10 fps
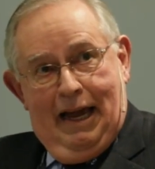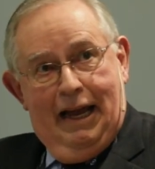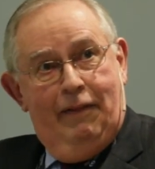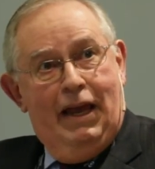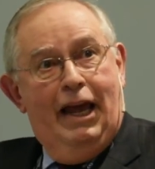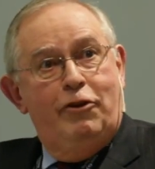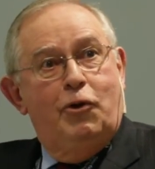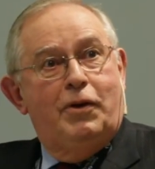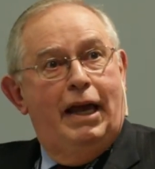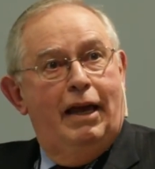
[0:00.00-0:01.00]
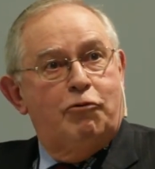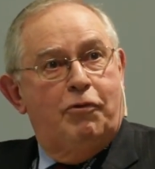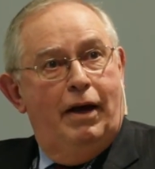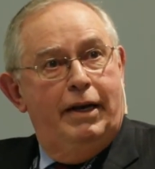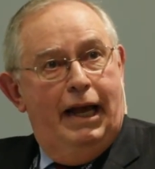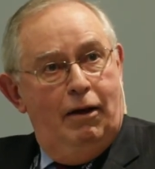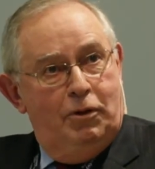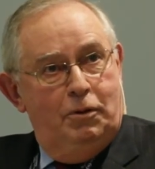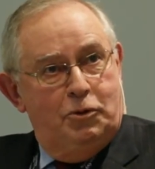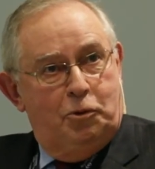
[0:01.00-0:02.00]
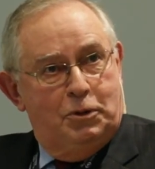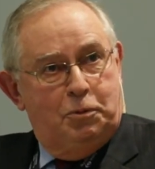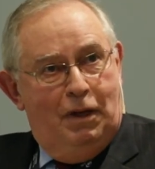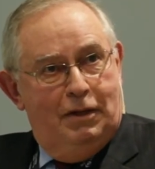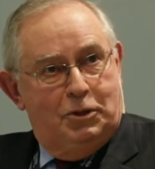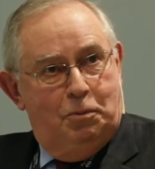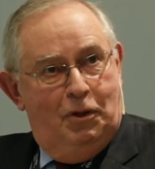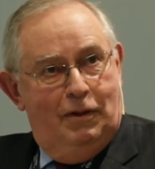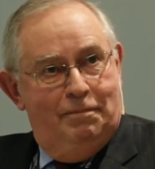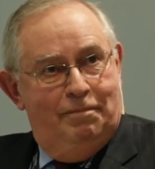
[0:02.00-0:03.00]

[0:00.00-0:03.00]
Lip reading: And in the end, you can't find out who's responsible.